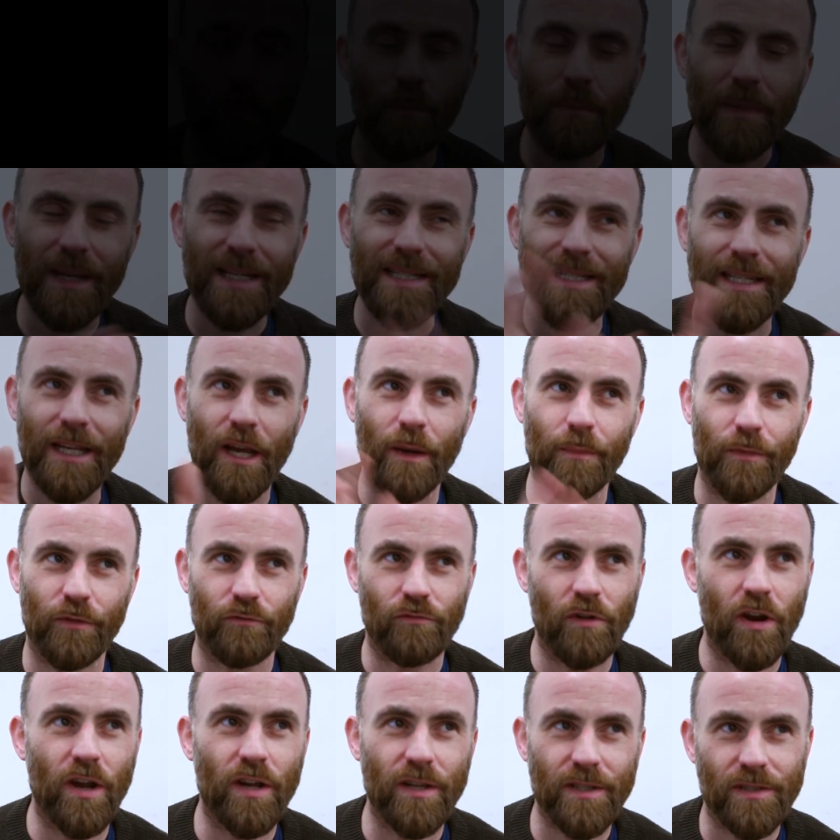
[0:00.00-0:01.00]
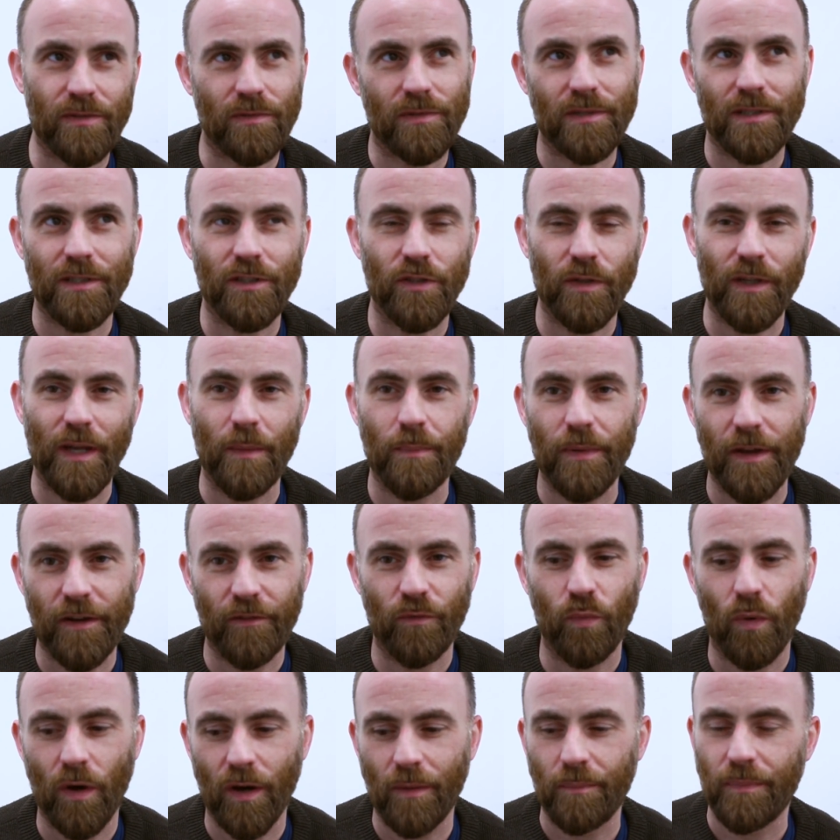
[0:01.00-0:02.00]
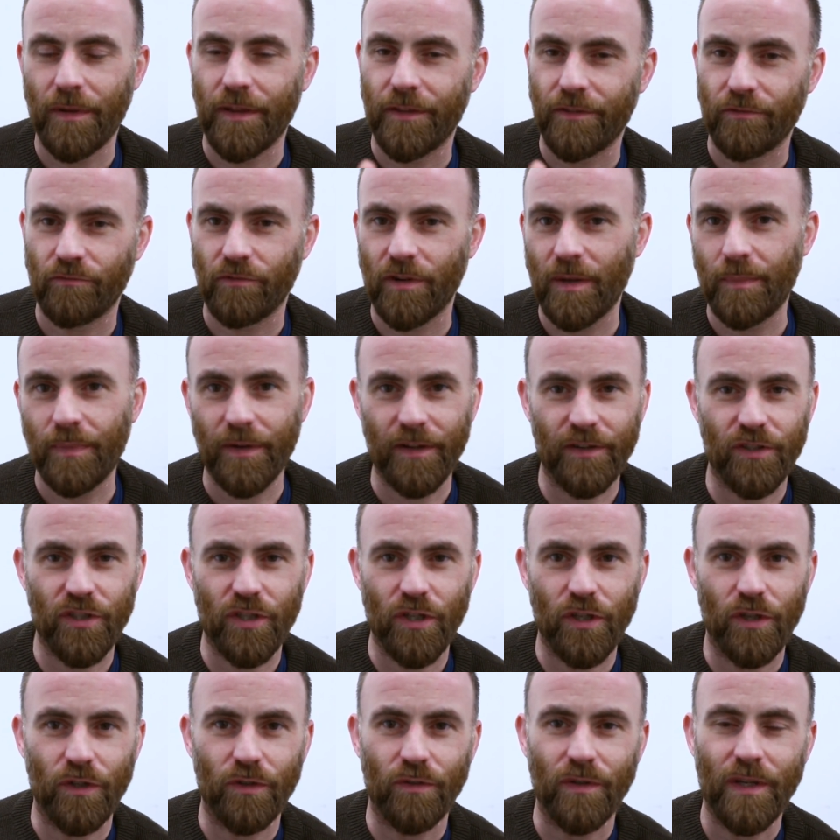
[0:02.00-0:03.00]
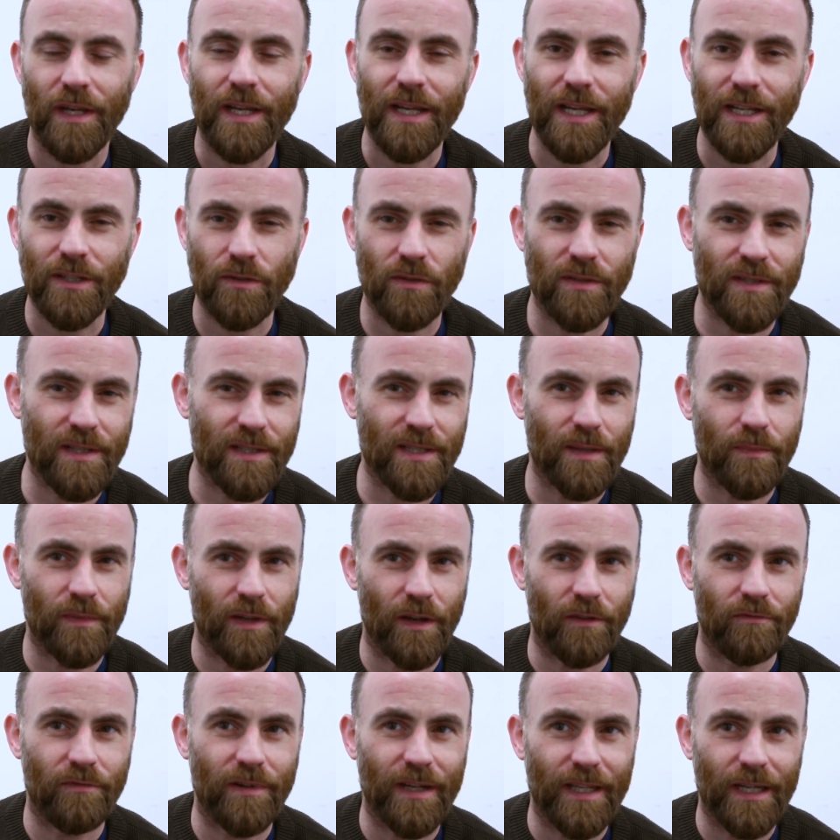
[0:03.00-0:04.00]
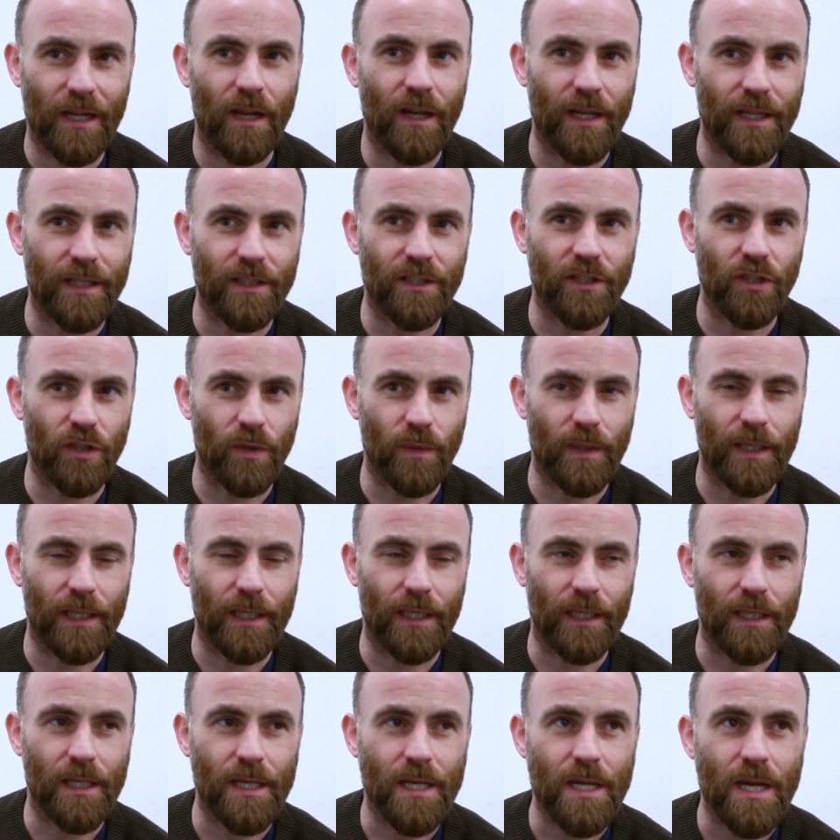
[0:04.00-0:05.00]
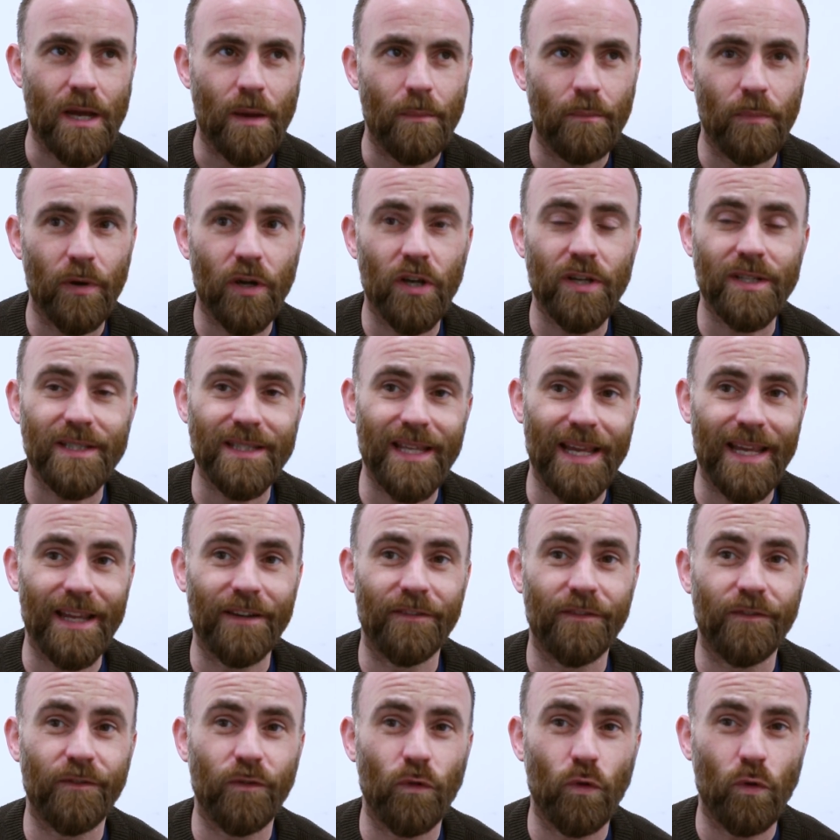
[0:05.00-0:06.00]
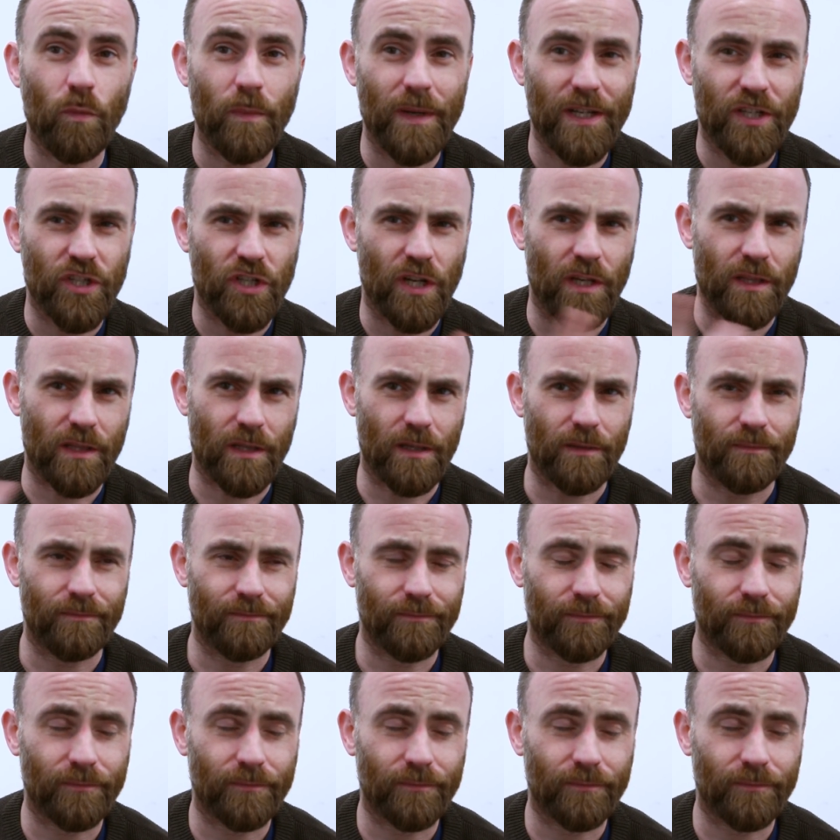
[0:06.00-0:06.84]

Mixing up the rehearsals and doing a bit of one, a bit of three, a bit of two is also something I really like doing, because they inform each other.